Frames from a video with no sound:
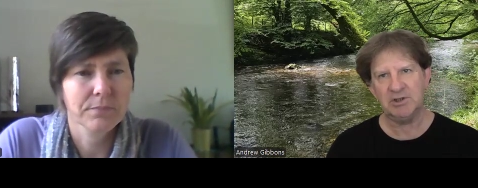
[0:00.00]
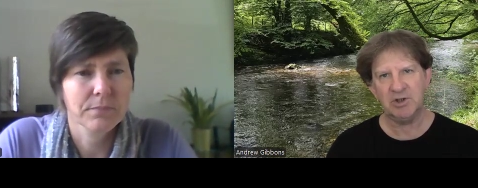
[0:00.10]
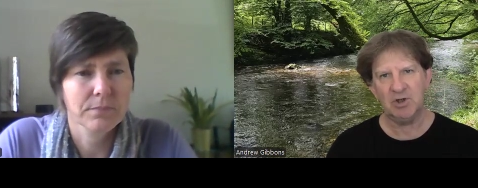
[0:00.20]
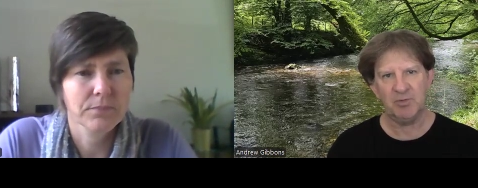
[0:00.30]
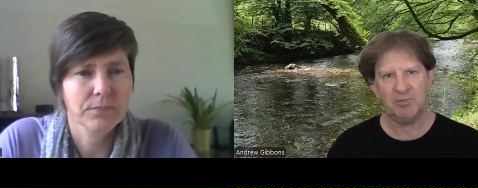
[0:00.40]
Speaker 1: at the
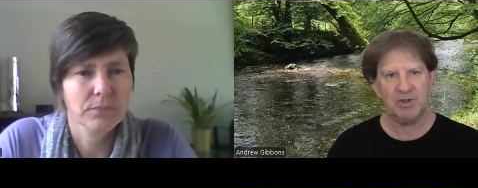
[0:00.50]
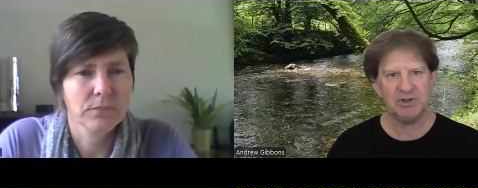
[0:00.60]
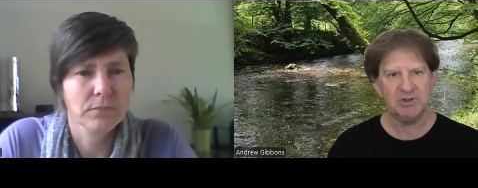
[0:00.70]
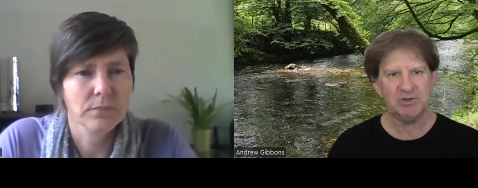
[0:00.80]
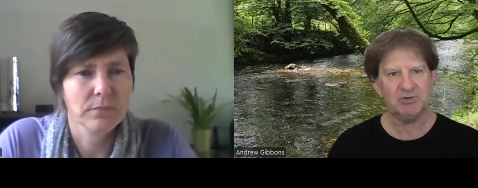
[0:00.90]
top of
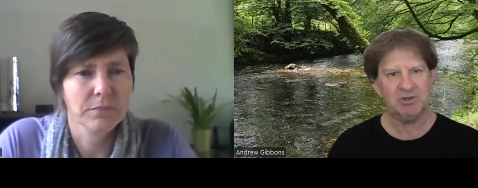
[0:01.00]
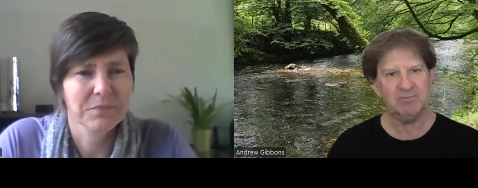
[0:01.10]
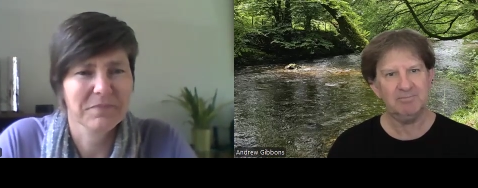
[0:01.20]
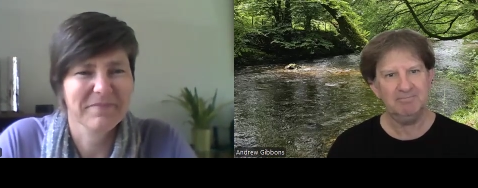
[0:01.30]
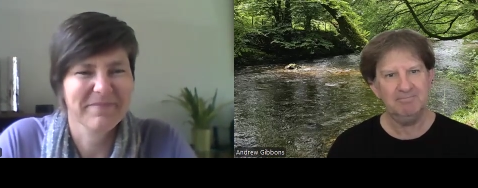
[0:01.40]
Pinstone
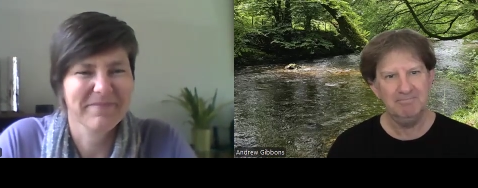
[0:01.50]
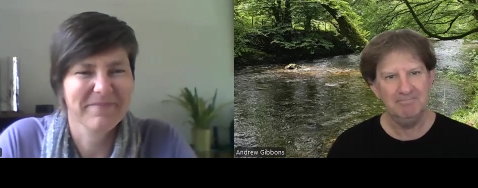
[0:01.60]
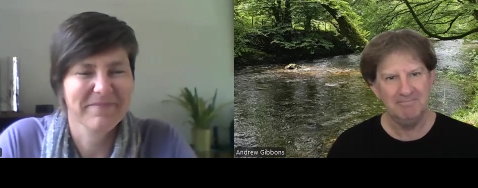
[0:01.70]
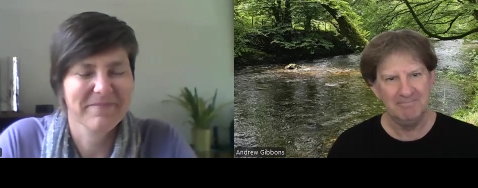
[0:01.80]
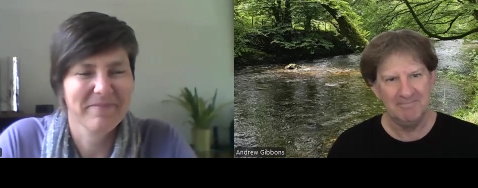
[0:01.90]
Street.
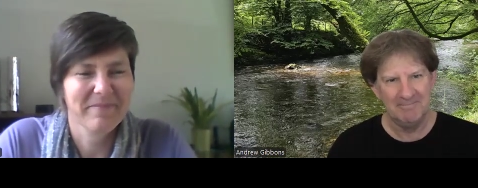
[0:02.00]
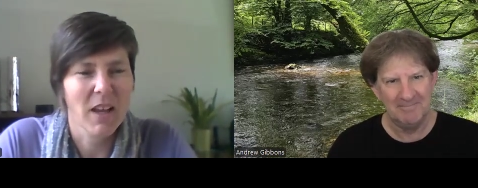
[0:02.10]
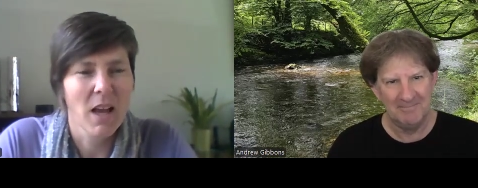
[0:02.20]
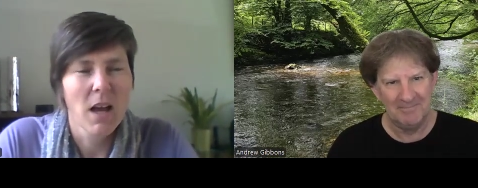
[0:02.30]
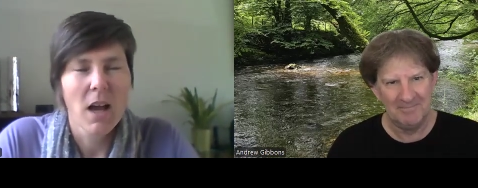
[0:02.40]

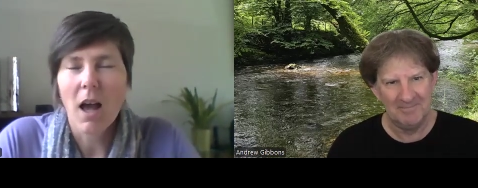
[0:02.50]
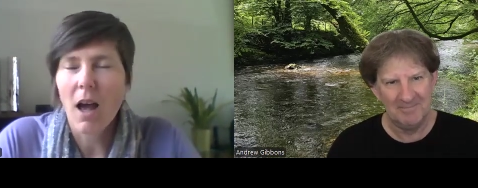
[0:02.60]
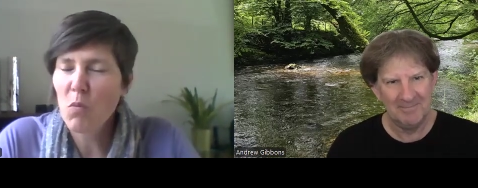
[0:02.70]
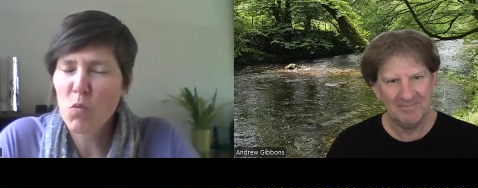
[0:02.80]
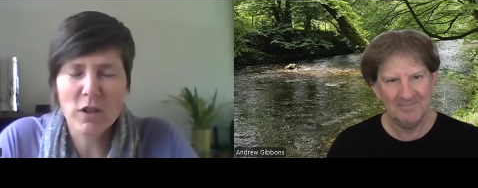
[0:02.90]

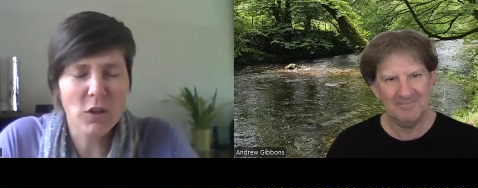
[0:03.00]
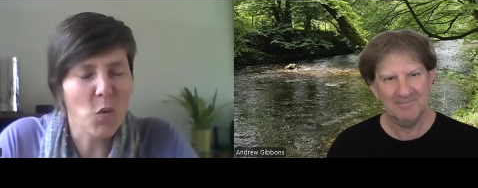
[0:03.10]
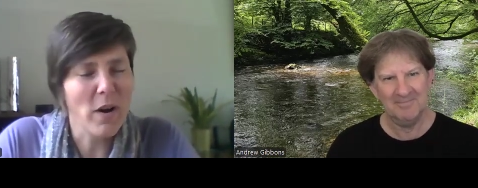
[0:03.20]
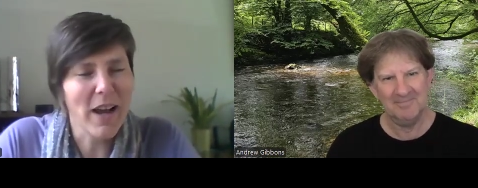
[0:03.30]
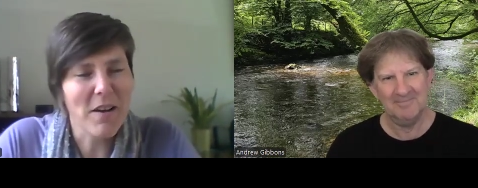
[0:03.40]
Speaker 2: Wouldn't
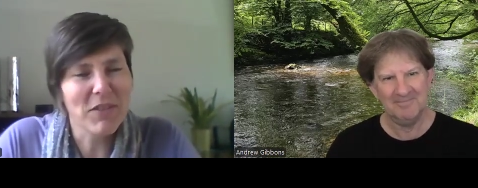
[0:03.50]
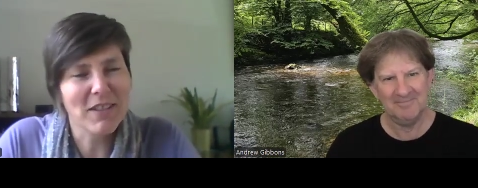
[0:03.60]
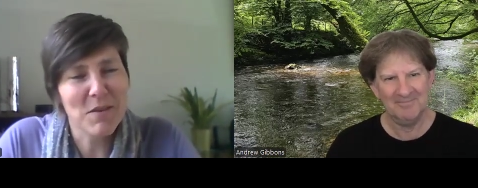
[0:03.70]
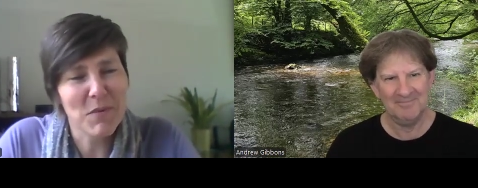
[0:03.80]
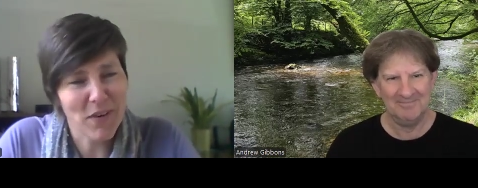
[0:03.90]
quite have the
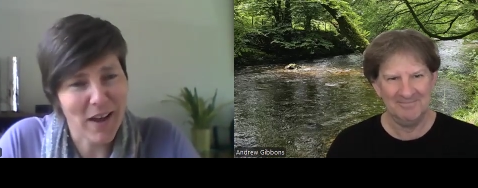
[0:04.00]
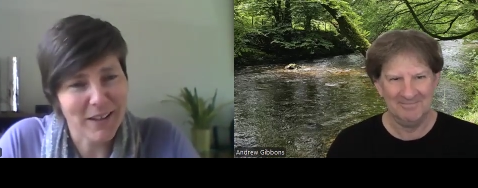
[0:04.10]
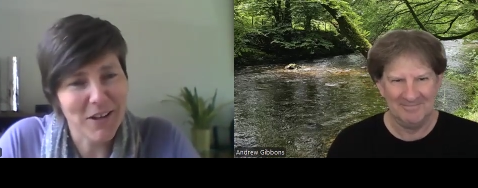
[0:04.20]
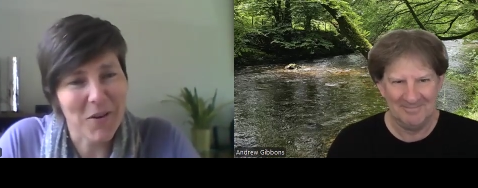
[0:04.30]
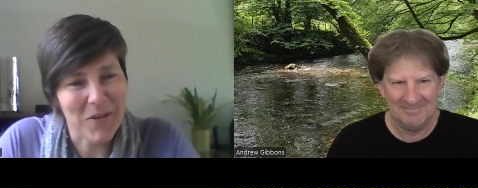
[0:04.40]
same effect,
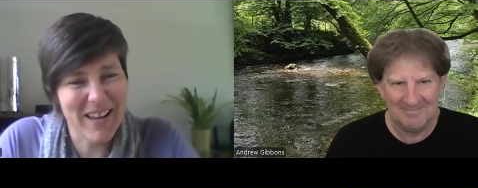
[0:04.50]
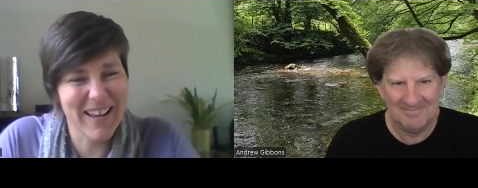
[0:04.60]
no,